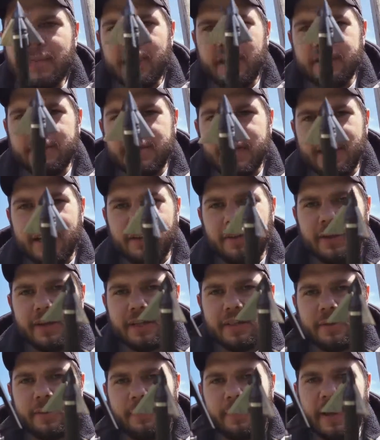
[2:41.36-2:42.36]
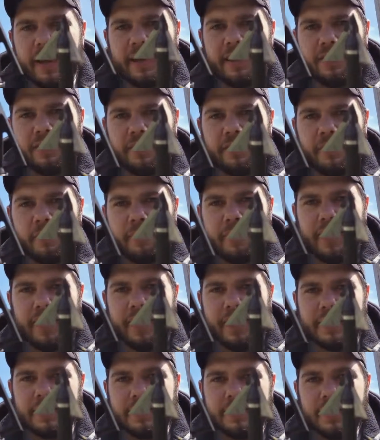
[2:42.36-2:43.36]
You take a look at the angle of the
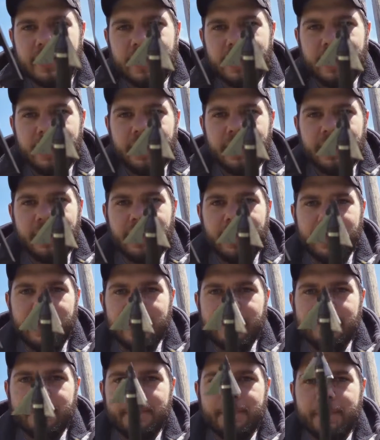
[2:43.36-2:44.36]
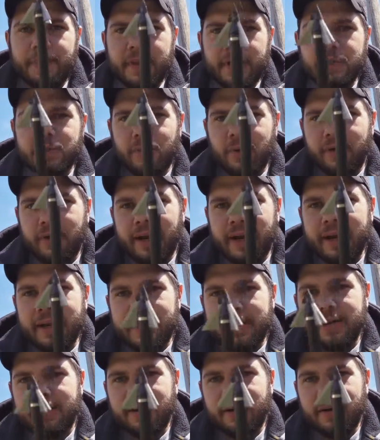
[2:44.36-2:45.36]
blades. This one right
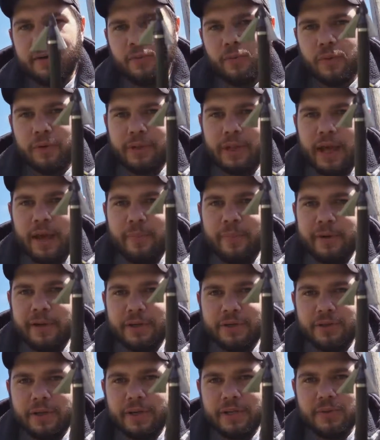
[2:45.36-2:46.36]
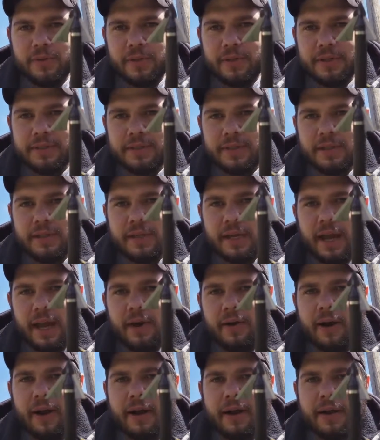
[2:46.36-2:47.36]
here will not penetrate as well as this guy
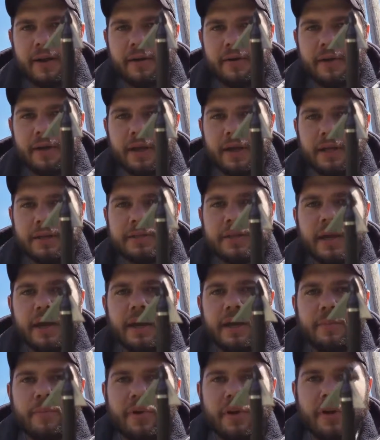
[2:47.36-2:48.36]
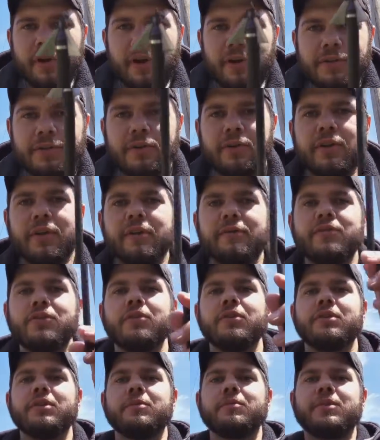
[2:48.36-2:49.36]
right here does, but it also gives
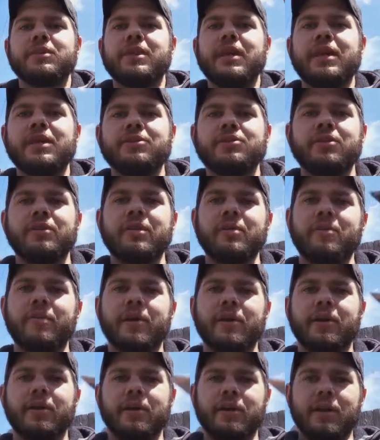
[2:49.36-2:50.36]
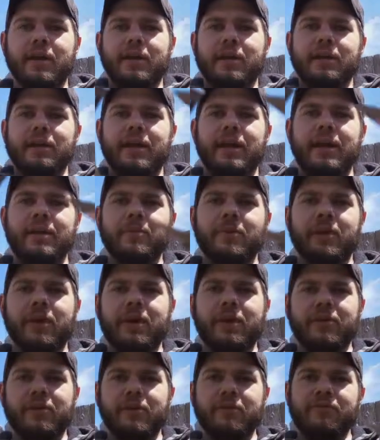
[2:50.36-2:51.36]
you a substantially bigger cutting diameter.
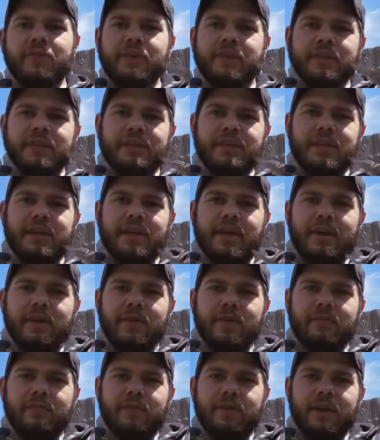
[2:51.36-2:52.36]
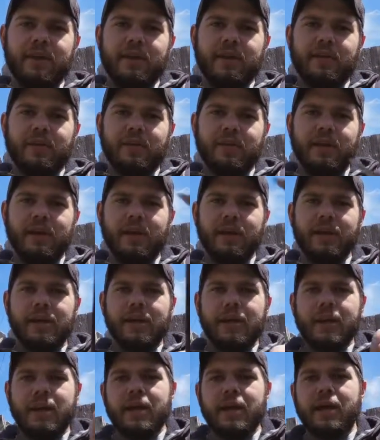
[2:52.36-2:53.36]
I don't know if you can see that on the video or not,
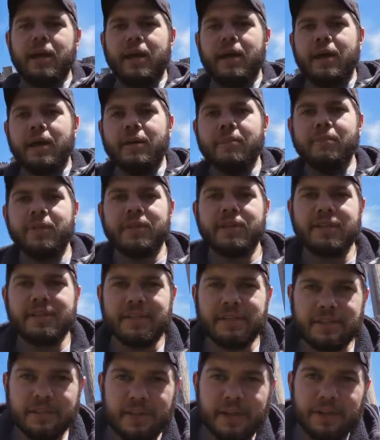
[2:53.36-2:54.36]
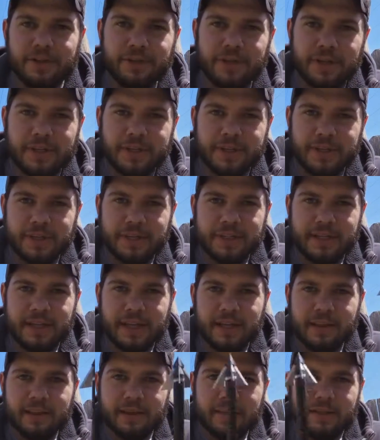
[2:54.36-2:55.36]
but this is 1.16
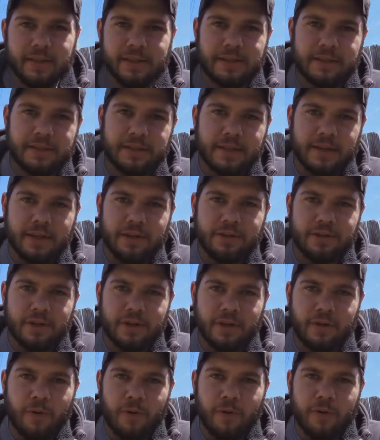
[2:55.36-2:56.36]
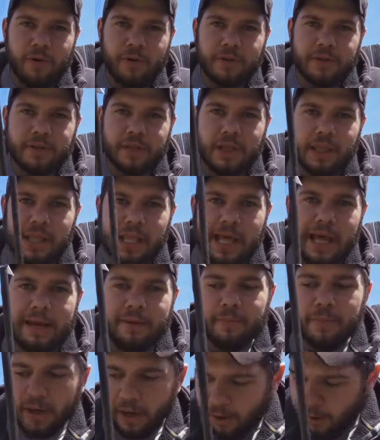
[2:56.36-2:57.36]
inches, this is 1.25 inches. It's a
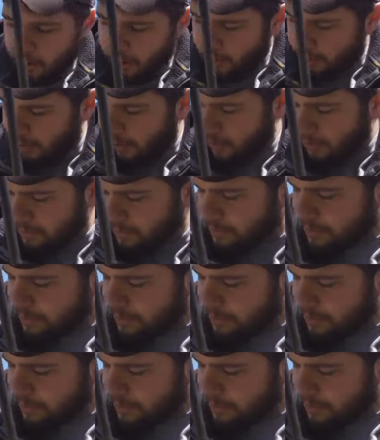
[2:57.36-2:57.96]
lot bigger hole.